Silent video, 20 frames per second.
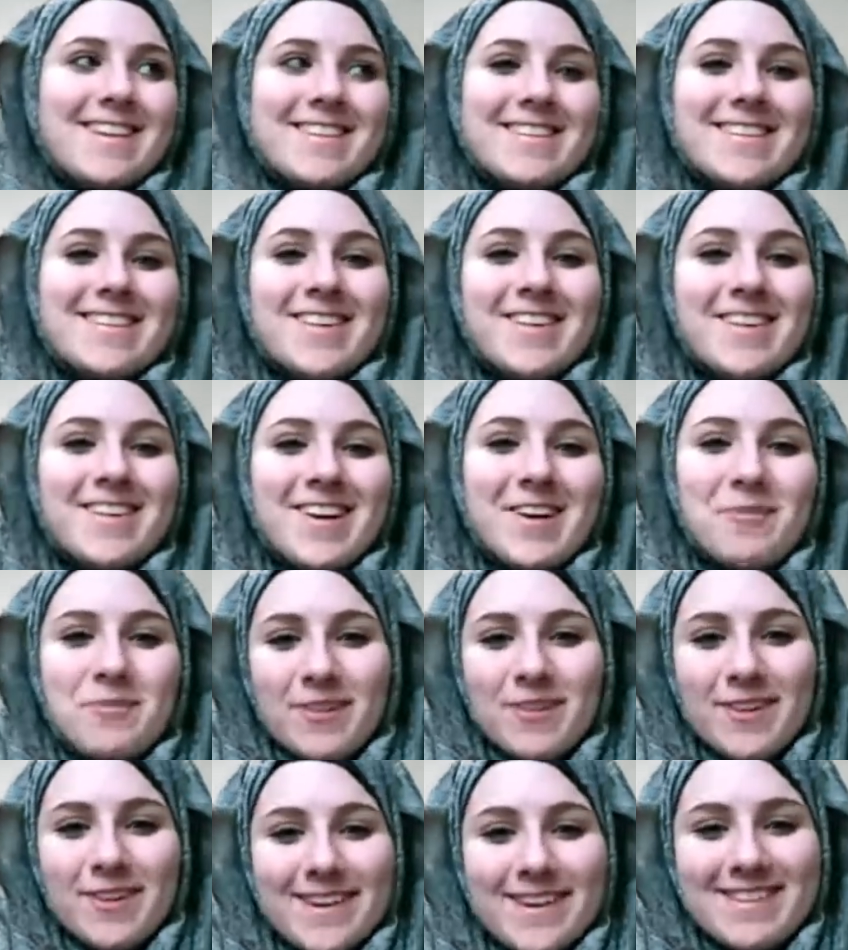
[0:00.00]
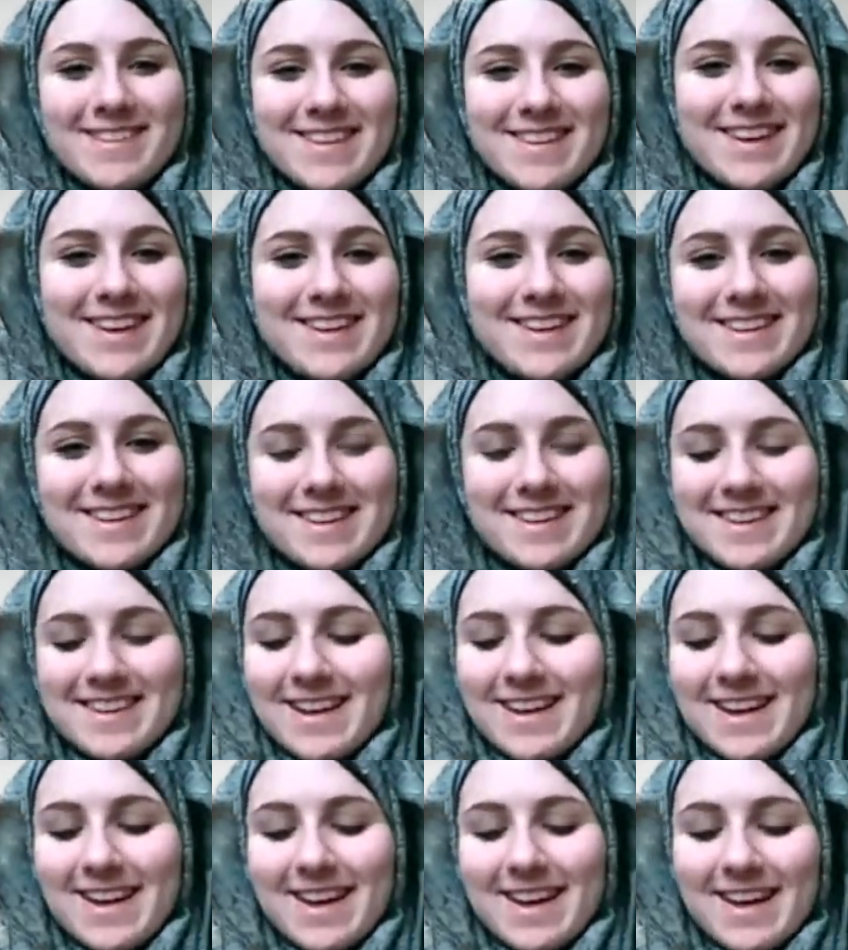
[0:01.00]
So I'm really excited.
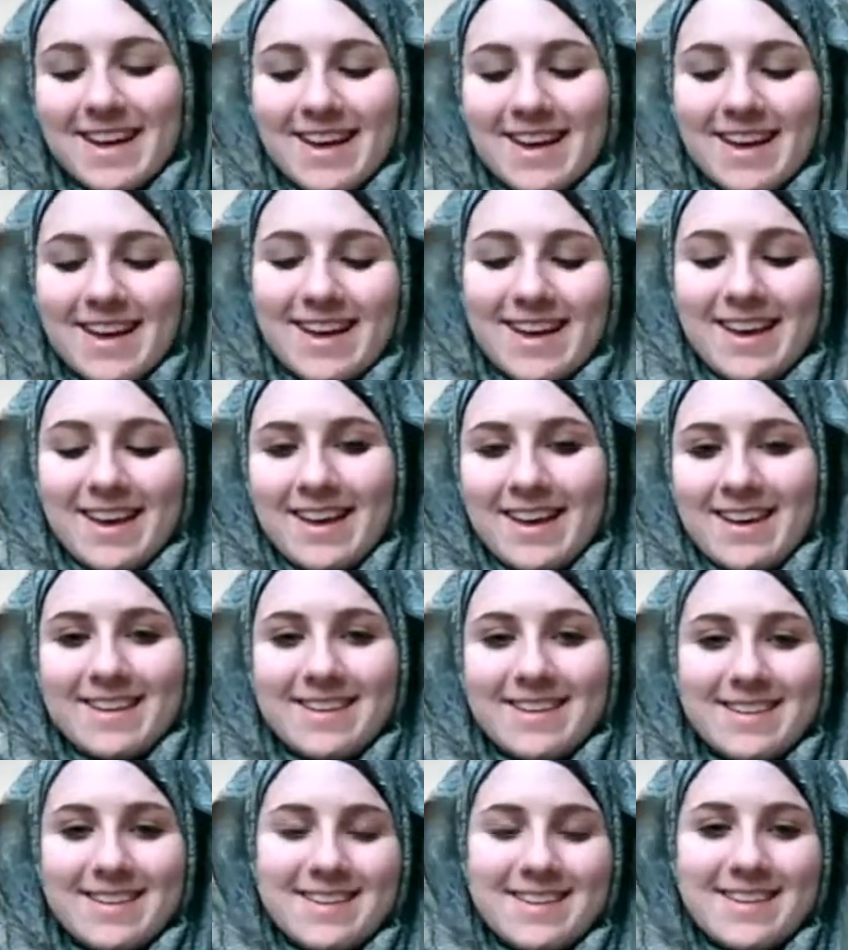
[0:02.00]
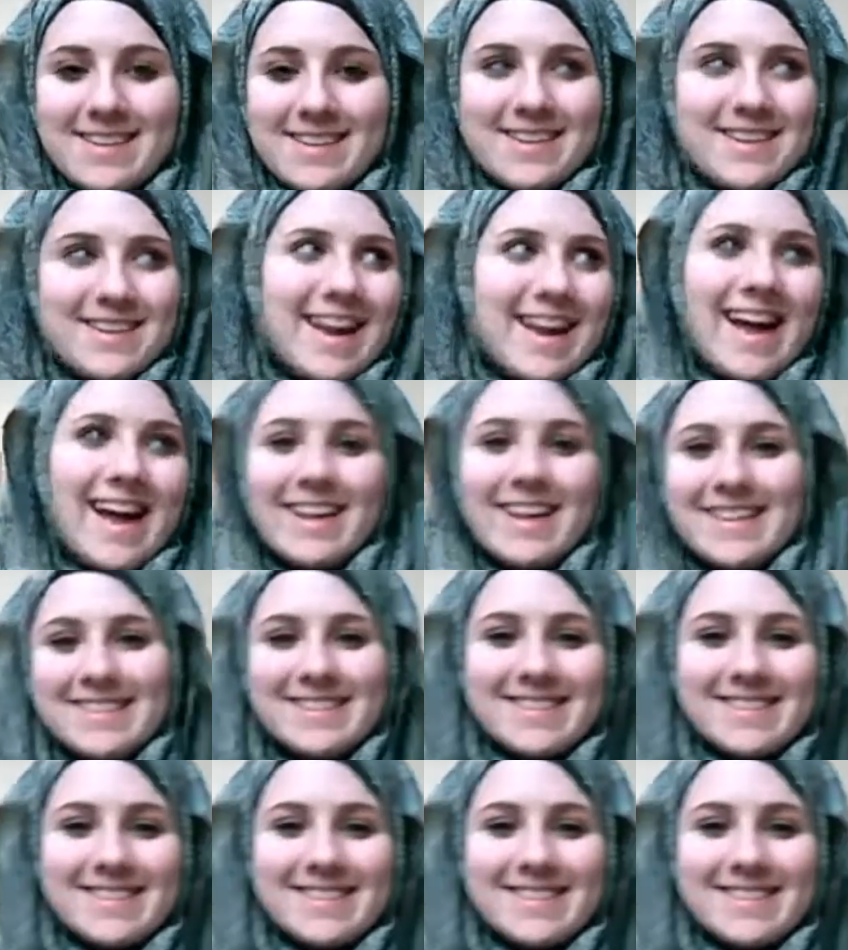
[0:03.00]
And yeah.